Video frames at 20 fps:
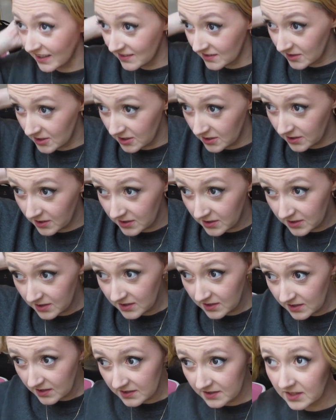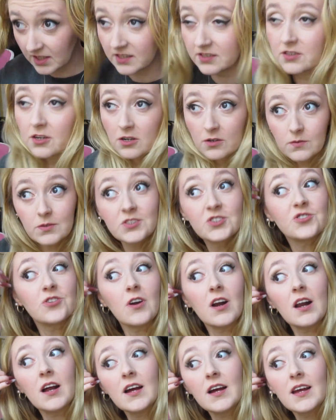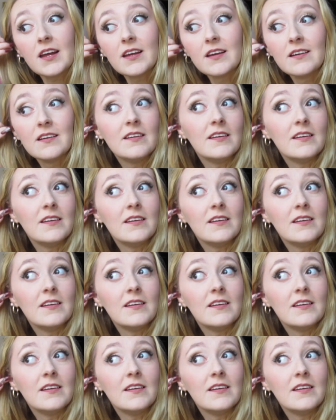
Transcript: look that y'all would try?